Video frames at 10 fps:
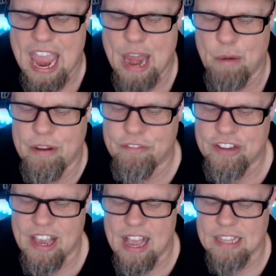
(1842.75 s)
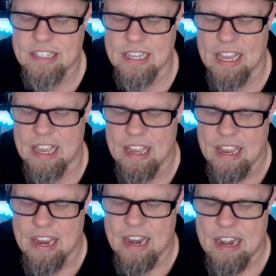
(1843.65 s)
And we've got
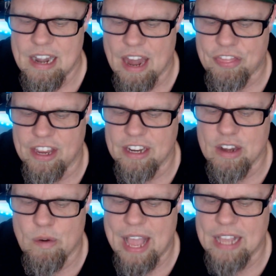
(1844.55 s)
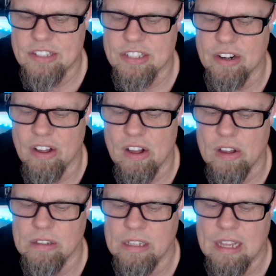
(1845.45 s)
nothing, no ads at
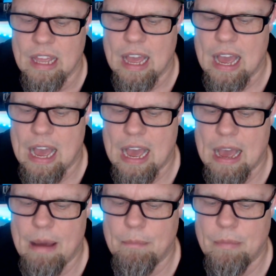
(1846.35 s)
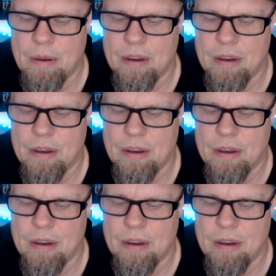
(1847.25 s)
all. We've